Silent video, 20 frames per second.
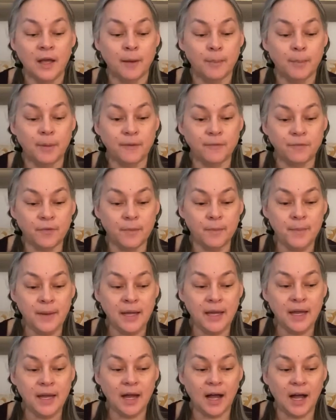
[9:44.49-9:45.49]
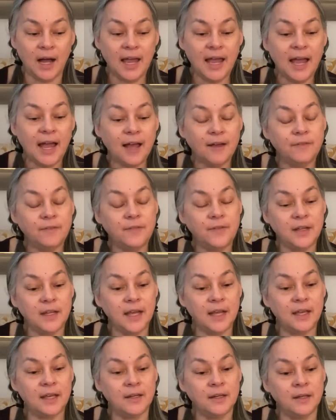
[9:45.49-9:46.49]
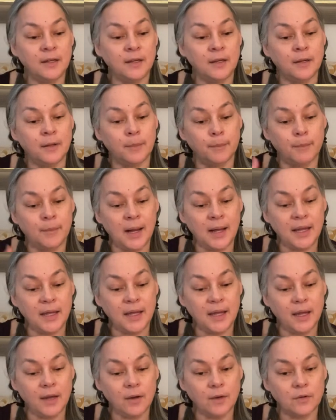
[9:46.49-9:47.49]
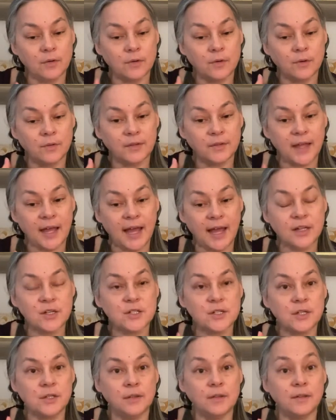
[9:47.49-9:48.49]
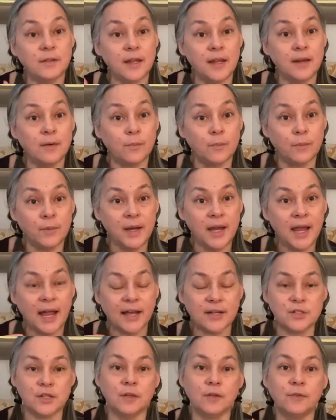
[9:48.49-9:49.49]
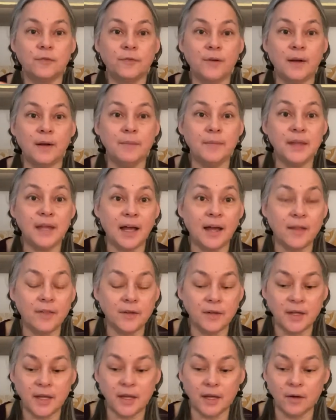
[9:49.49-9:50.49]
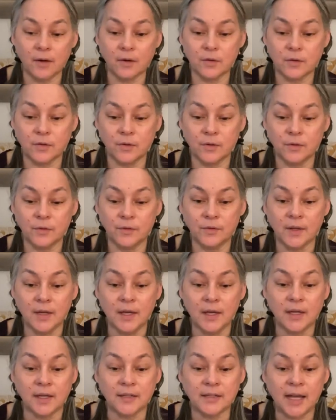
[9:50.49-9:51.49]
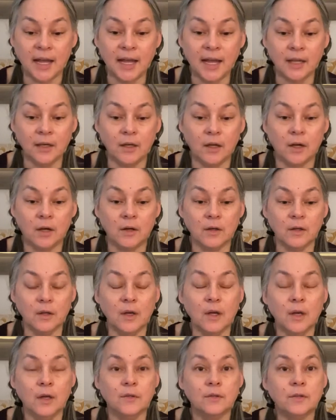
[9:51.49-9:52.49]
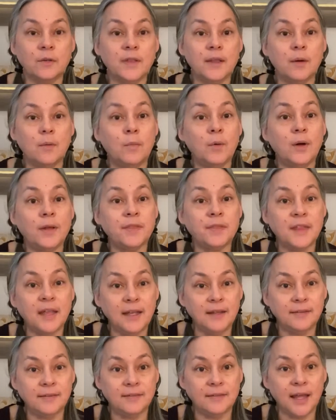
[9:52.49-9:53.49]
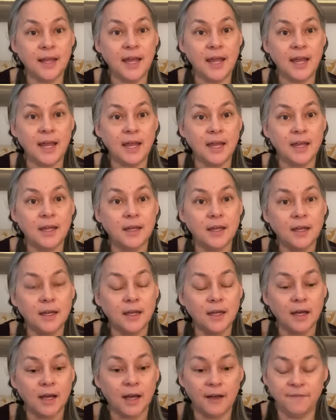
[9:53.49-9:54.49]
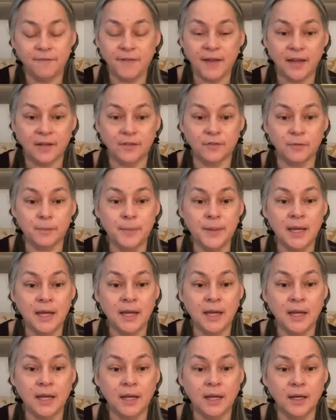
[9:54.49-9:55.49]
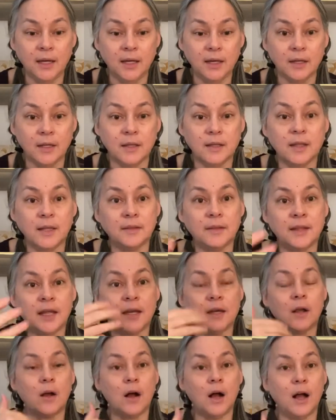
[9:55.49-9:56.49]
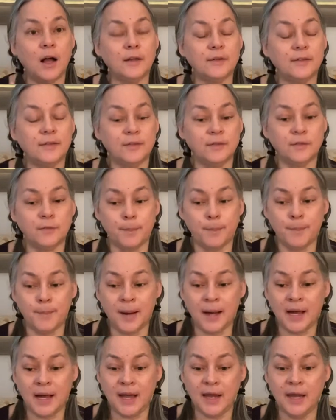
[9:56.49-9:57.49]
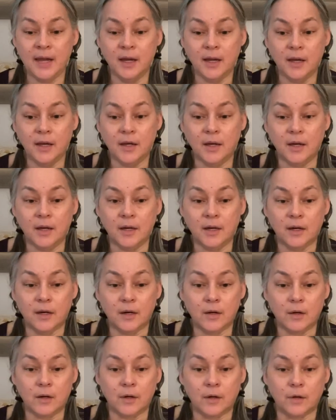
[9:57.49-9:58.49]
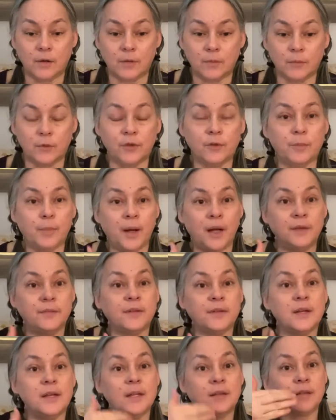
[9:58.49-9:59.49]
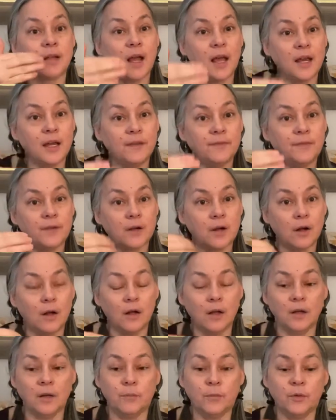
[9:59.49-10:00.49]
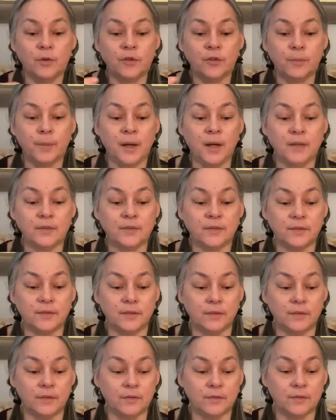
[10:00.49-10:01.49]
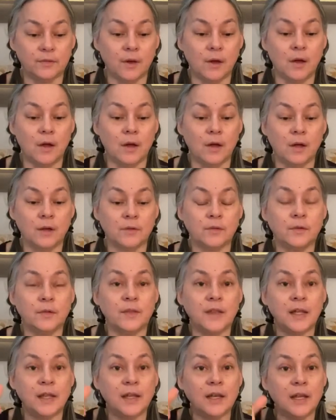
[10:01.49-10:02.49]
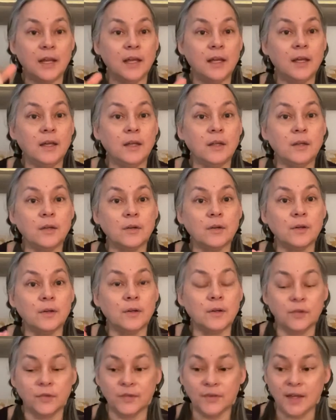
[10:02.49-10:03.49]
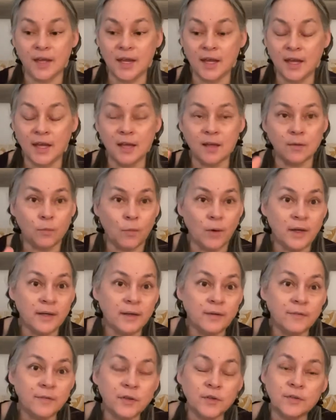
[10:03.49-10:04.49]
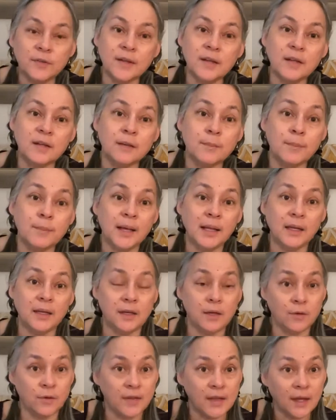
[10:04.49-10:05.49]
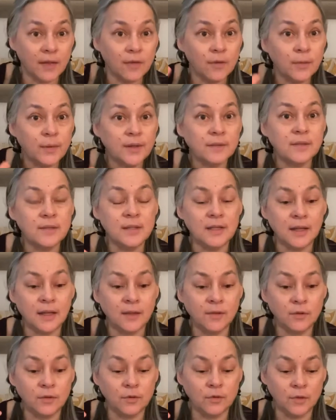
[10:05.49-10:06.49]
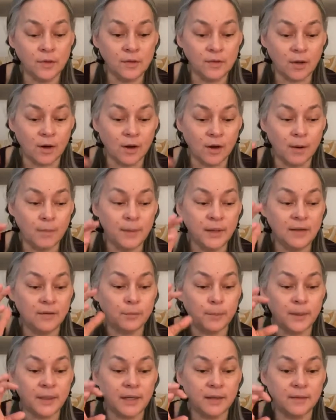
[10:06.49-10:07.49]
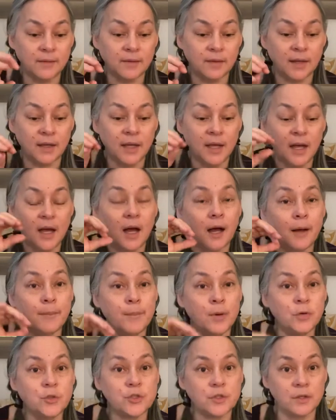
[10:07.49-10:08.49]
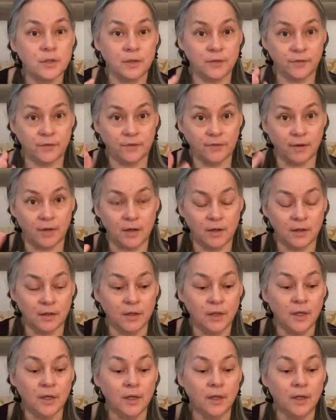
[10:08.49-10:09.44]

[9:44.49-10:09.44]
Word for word: But for me, I have to get my character's actions and reactions from the other character's dialogue, so that what they say affects me that then causes my response, and it's kind of a call and response song, so that you're singing and one of you singing the melody or the other is, and the other's doing the harmonies, but it's a emotional song.